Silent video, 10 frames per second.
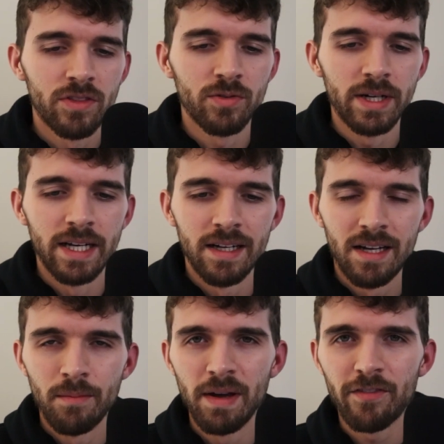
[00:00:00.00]
3,
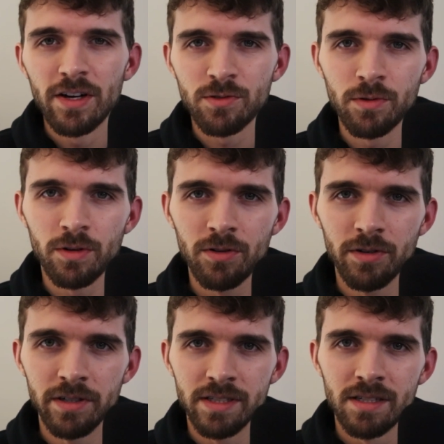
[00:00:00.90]
make friends with
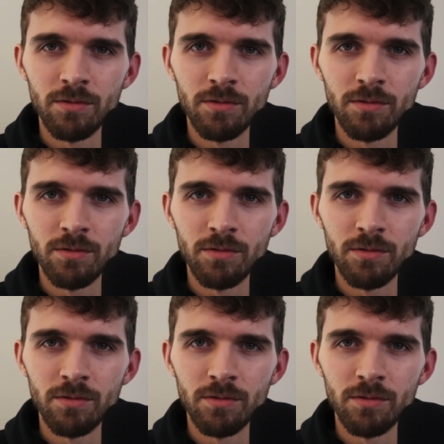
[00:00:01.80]
recruiters.